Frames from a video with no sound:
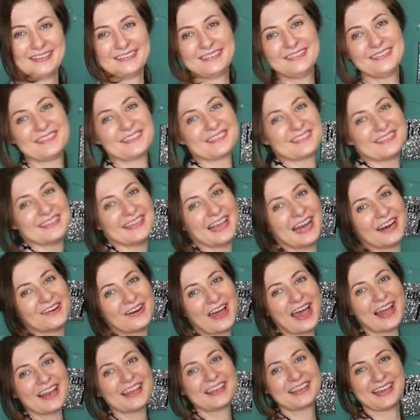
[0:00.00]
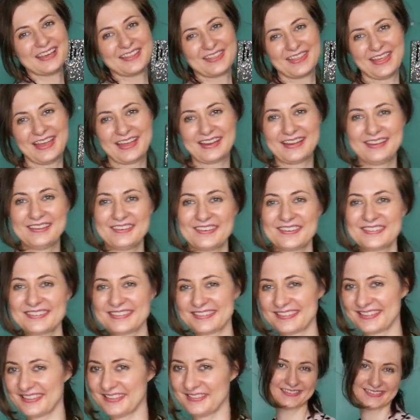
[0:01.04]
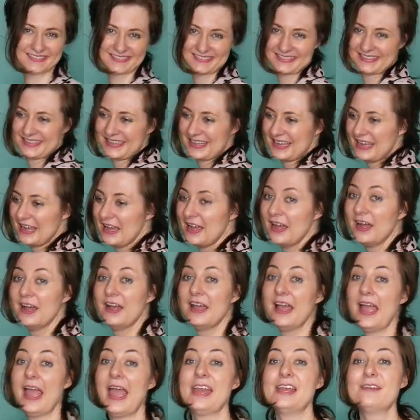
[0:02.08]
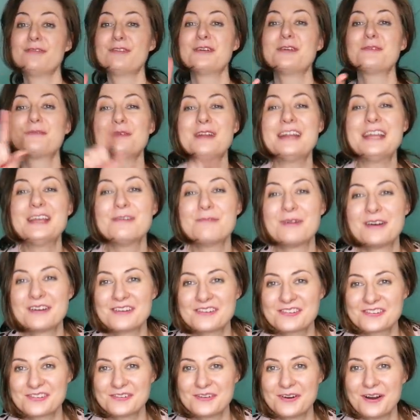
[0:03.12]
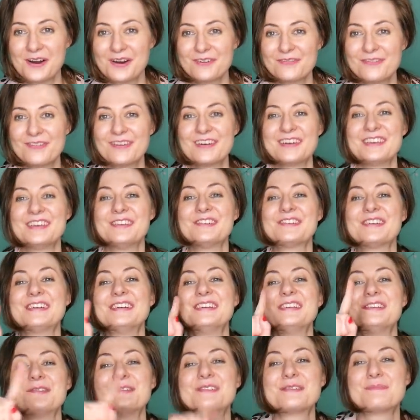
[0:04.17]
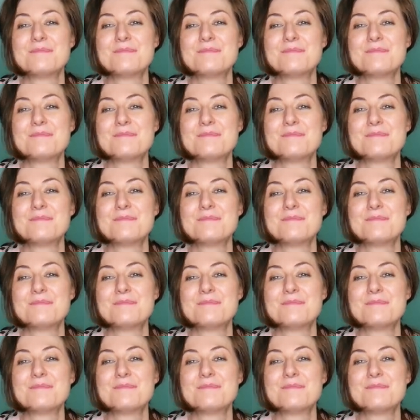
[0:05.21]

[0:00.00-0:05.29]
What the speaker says: Do you see how elegant that looks? And if you really want to show off, you can use